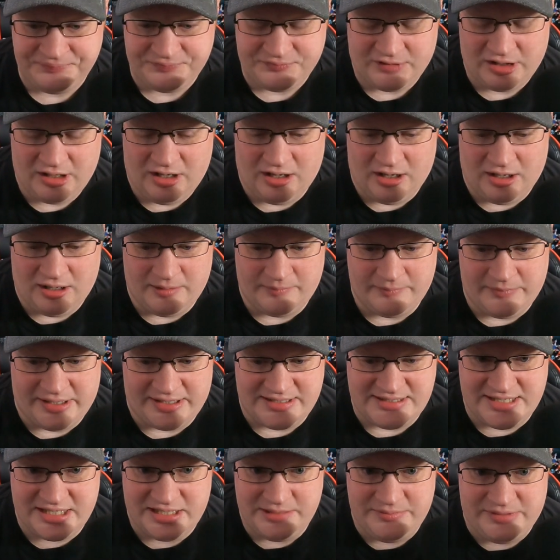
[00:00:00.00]
Um, it
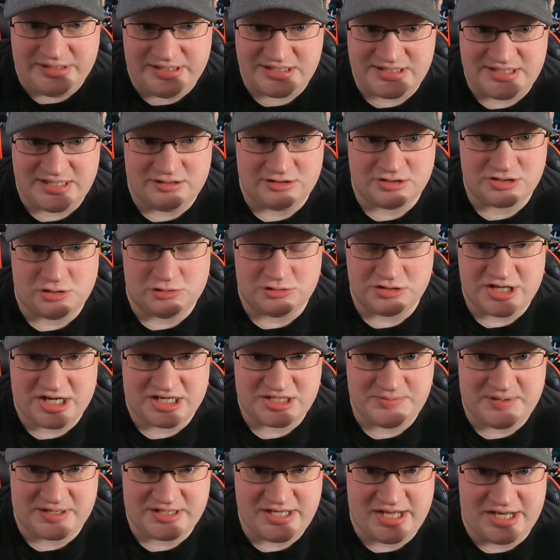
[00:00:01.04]
didn't meet sales goals
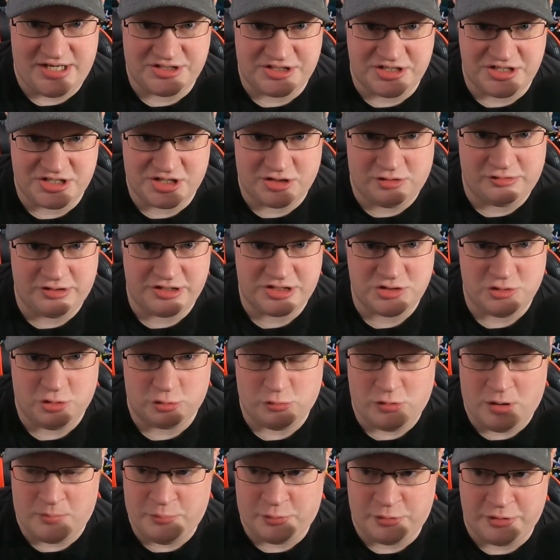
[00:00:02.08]
expectations. It only sold
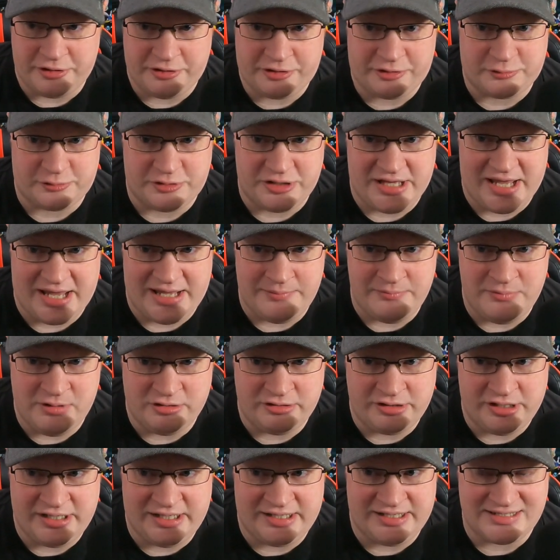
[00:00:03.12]
one point three eight
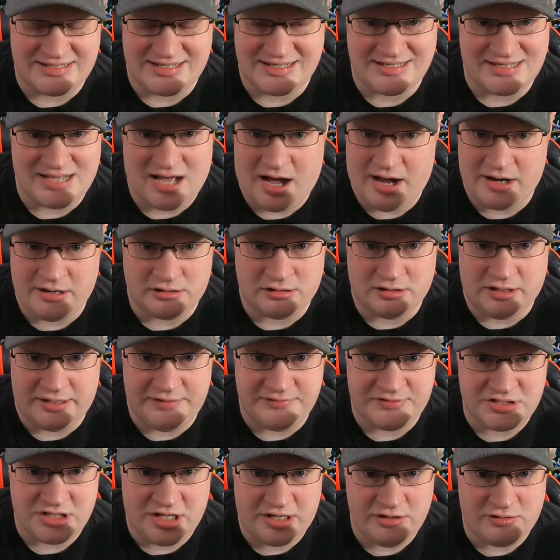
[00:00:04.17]
million in its entire life
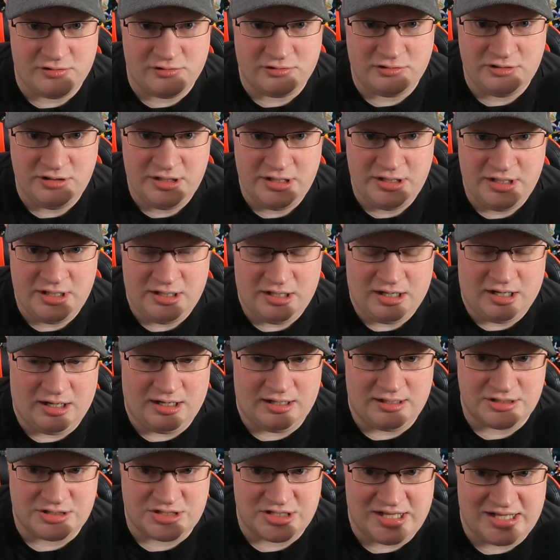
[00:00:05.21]
cycle. Uh,
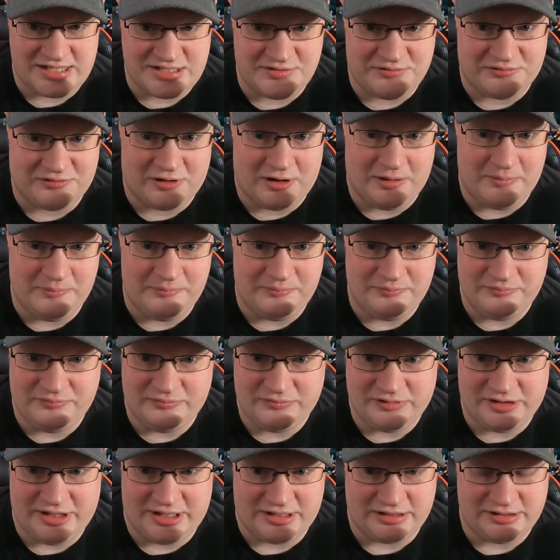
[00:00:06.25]
so that's from
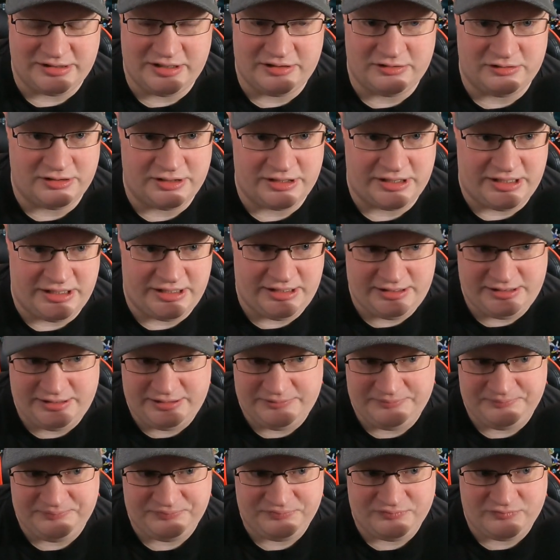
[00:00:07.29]
like
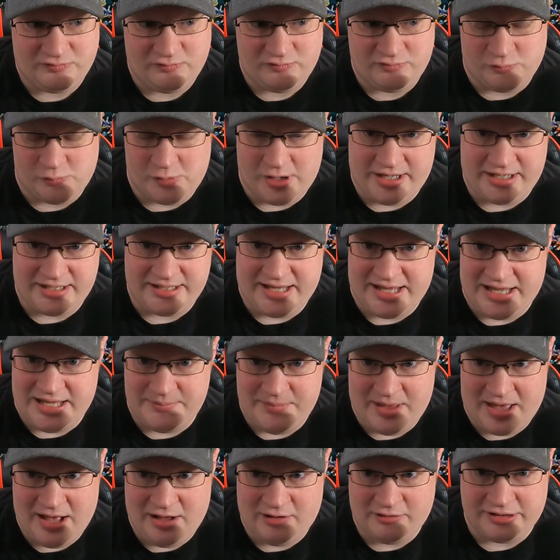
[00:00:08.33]
literally when it came
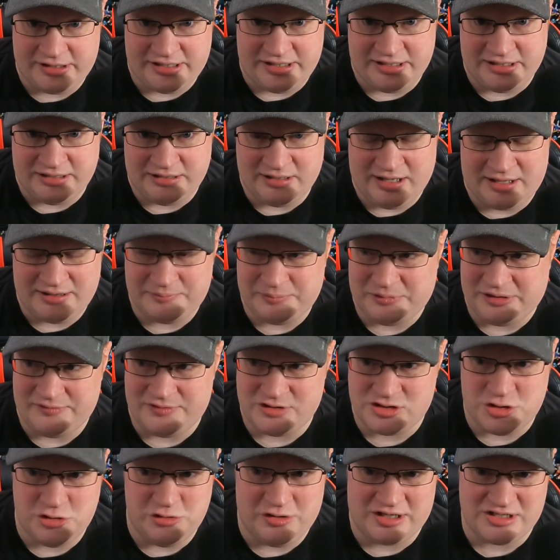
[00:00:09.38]
out, and I believe it's
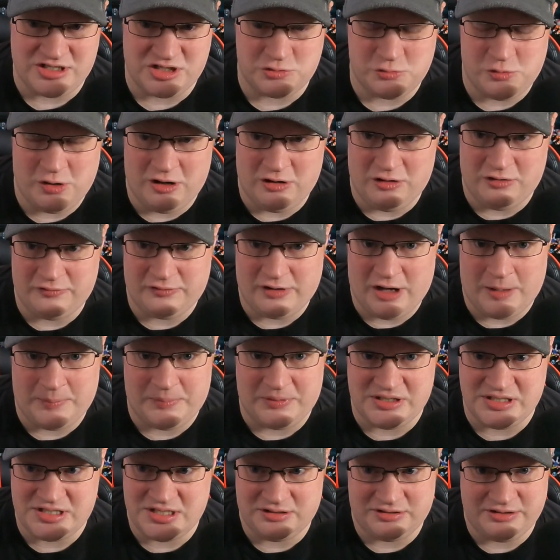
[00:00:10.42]
two thousand twelve up
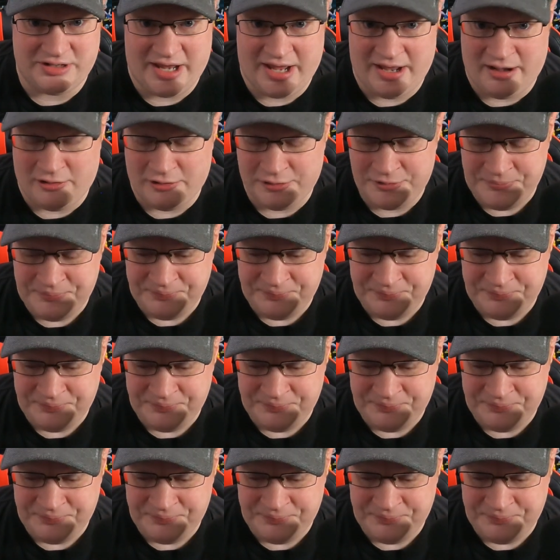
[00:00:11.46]
until now.